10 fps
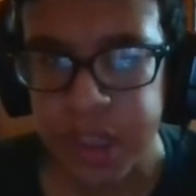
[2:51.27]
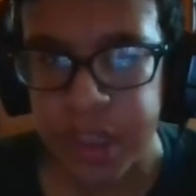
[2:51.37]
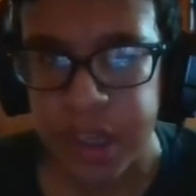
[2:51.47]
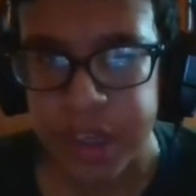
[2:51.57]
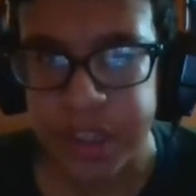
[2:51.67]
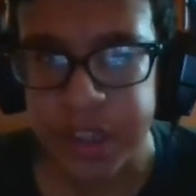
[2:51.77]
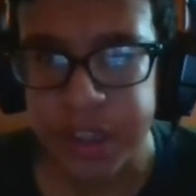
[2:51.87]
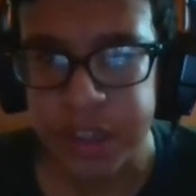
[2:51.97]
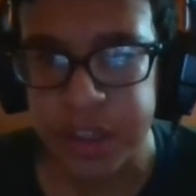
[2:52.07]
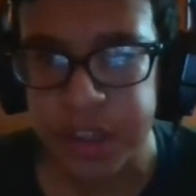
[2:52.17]
I think
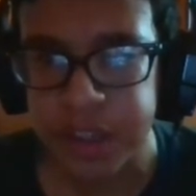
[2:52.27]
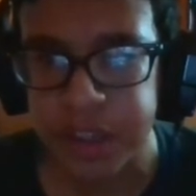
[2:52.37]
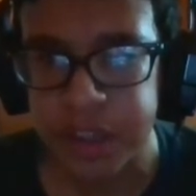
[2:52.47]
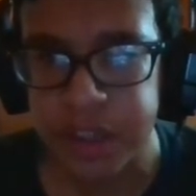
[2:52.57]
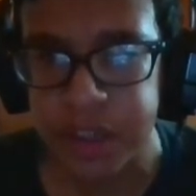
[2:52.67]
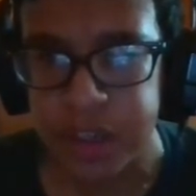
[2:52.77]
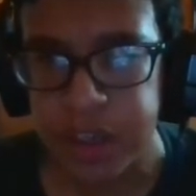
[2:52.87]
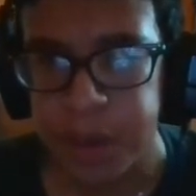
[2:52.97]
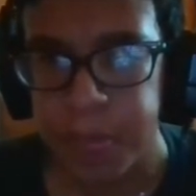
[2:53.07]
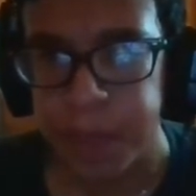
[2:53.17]
he
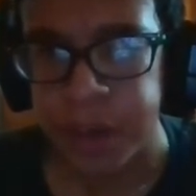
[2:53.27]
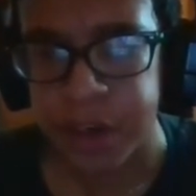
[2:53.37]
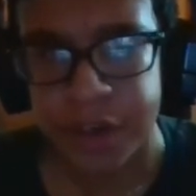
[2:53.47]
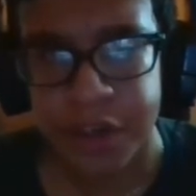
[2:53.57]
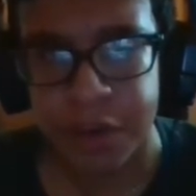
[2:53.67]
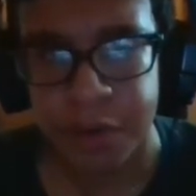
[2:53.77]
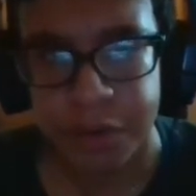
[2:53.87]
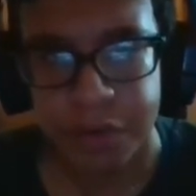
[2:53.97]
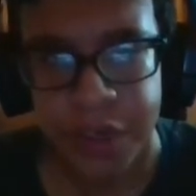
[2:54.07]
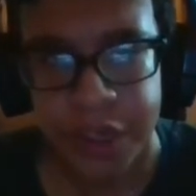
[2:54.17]
didn't create Golden
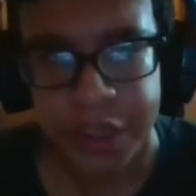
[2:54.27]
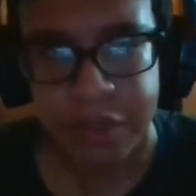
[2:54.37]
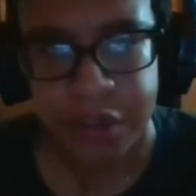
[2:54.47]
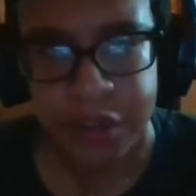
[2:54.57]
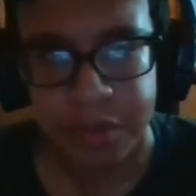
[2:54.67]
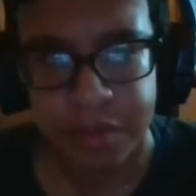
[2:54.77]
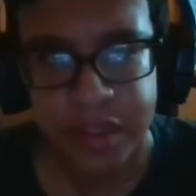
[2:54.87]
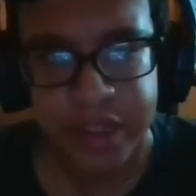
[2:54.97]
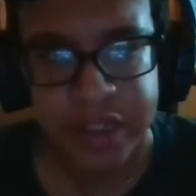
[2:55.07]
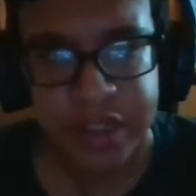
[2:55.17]
Freddy as well.
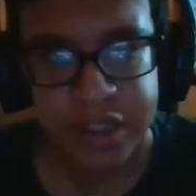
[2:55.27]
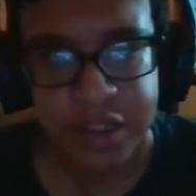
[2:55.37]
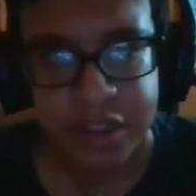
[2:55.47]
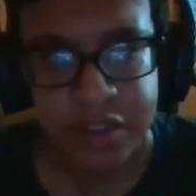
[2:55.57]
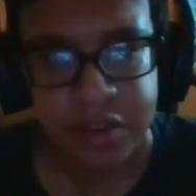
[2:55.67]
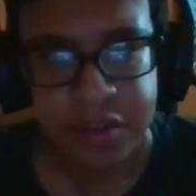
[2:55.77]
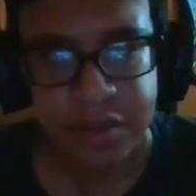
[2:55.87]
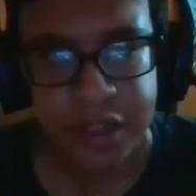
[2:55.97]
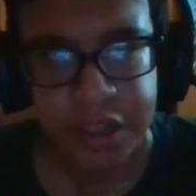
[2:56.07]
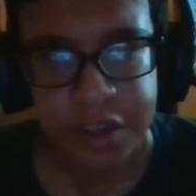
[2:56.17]
So
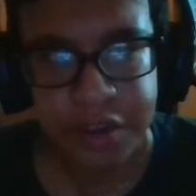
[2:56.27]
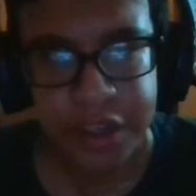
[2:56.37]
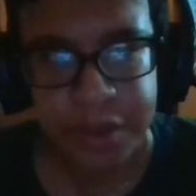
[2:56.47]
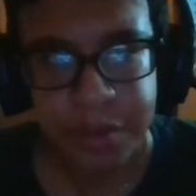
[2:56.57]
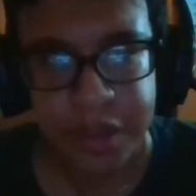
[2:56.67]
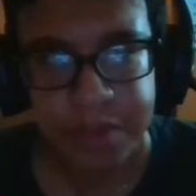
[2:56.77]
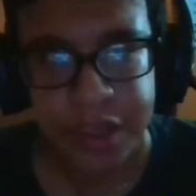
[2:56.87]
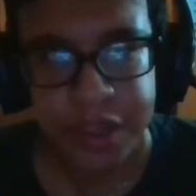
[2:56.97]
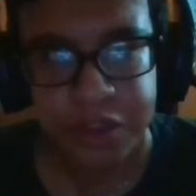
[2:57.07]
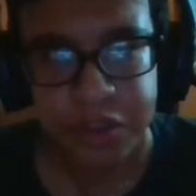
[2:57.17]
he he he made
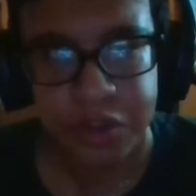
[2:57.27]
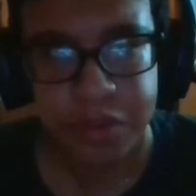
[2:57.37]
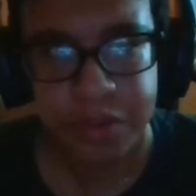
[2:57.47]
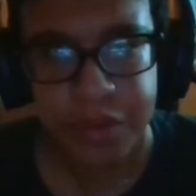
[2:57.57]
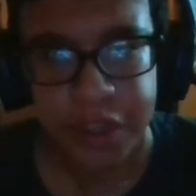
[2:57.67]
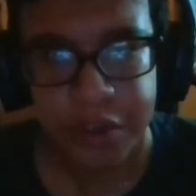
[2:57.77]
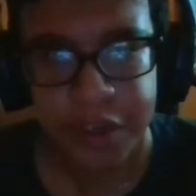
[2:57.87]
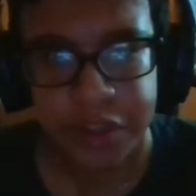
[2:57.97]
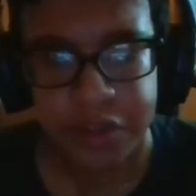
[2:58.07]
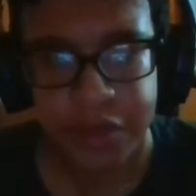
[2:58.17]
two. He created
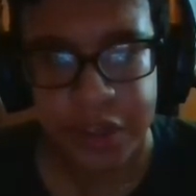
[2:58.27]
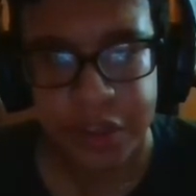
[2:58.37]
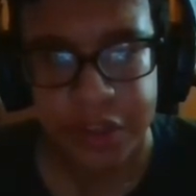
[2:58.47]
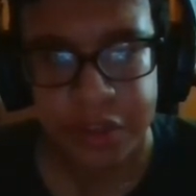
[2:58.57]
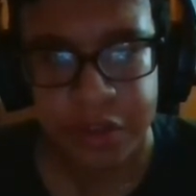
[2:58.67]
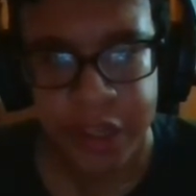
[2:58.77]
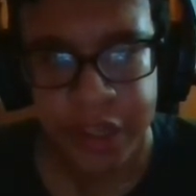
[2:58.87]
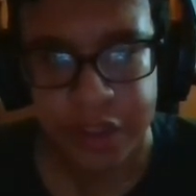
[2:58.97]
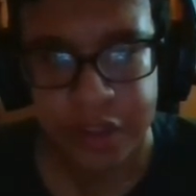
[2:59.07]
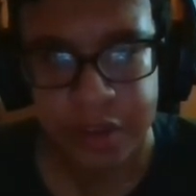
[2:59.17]
two characters
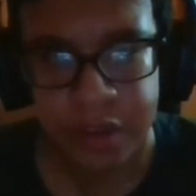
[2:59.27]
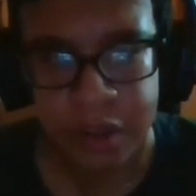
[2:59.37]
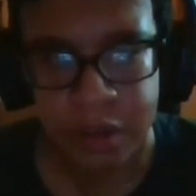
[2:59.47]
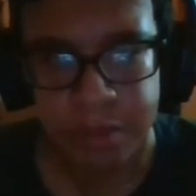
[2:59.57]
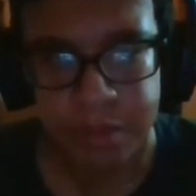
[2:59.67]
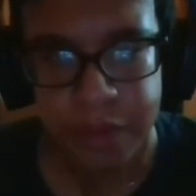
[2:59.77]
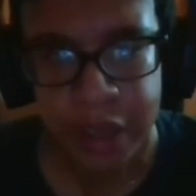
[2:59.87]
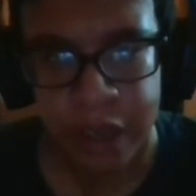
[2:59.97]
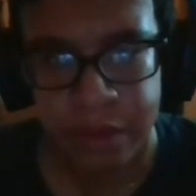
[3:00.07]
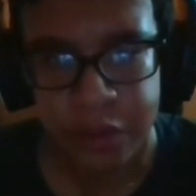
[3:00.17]
late um
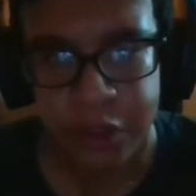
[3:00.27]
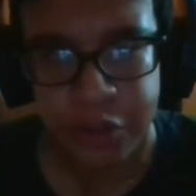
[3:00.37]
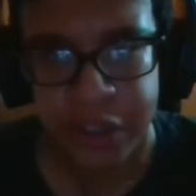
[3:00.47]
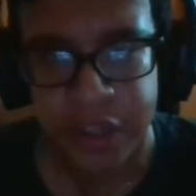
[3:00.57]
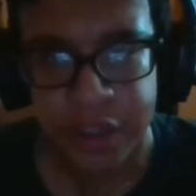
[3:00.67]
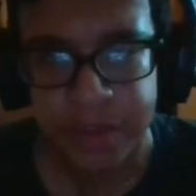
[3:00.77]
after the trailer.